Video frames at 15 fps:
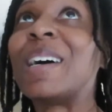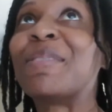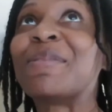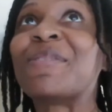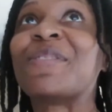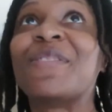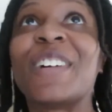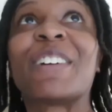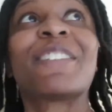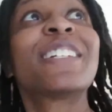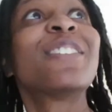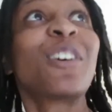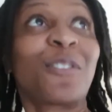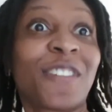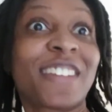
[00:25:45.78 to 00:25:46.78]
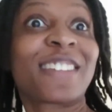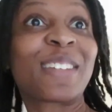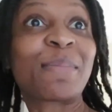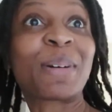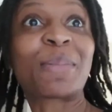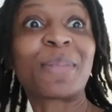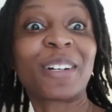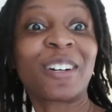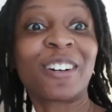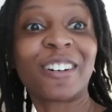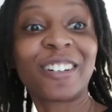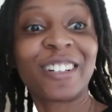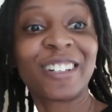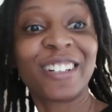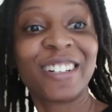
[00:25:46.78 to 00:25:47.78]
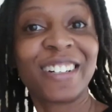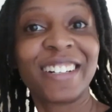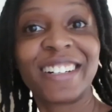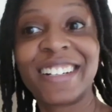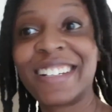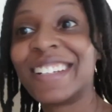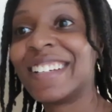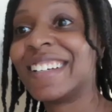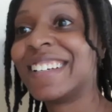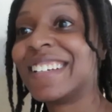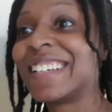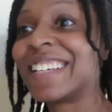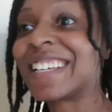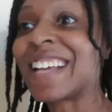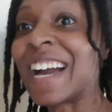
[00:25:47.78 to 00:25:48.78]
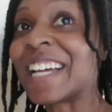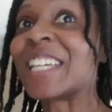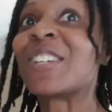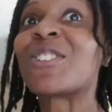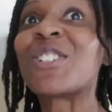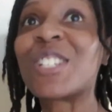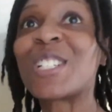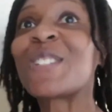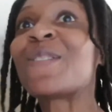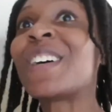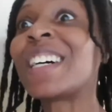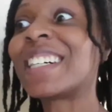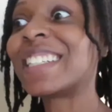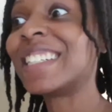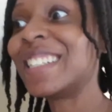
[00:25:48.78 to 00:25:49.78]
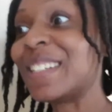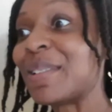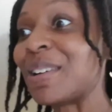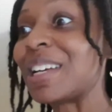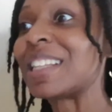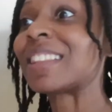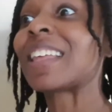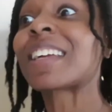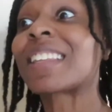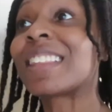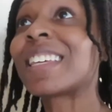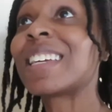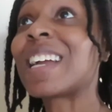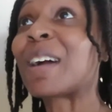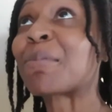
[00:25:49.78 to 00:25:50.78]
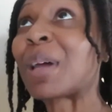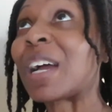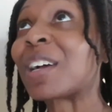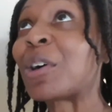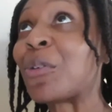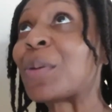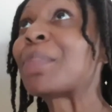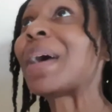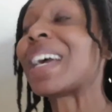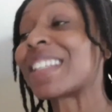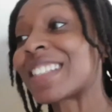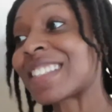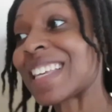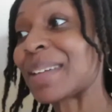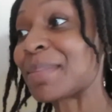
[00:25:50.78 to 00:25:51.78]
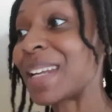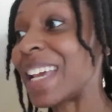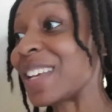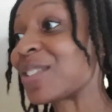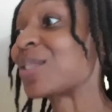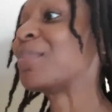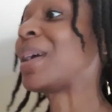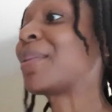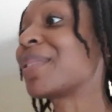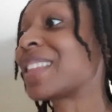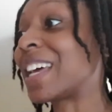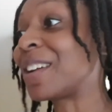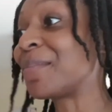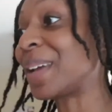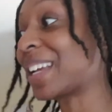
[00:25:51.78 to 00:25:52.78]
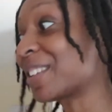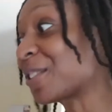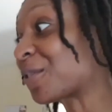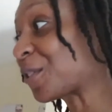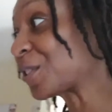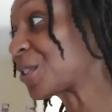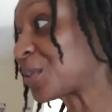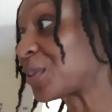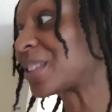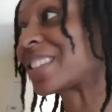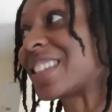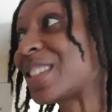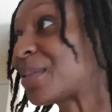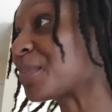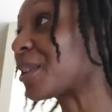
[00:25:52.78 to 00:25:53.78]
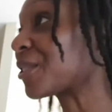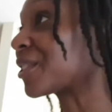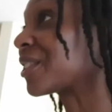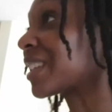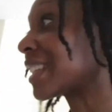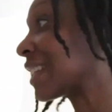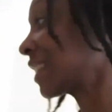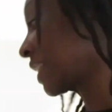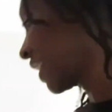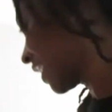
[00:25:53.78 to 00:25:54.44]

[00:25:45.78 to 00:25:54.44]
I'm very nervous about my car. It got here just fine. And luckily I'm not going back the same day, so maybe that'll make a difference. We'll see tomorrow, I guess.